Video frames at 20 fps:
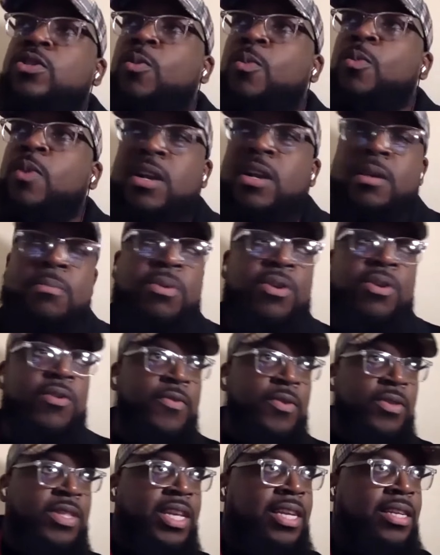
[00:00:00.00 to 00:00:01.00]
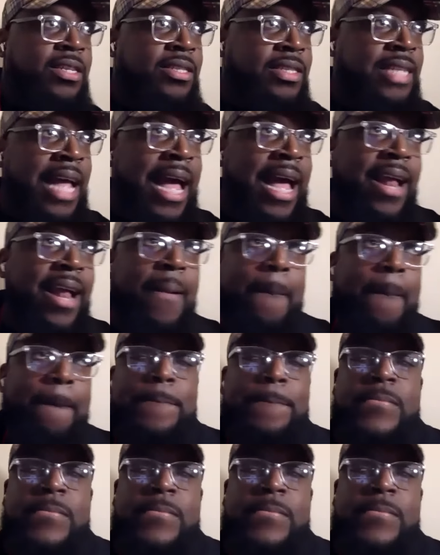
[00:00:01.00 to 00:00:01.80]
so one of the beautiful things that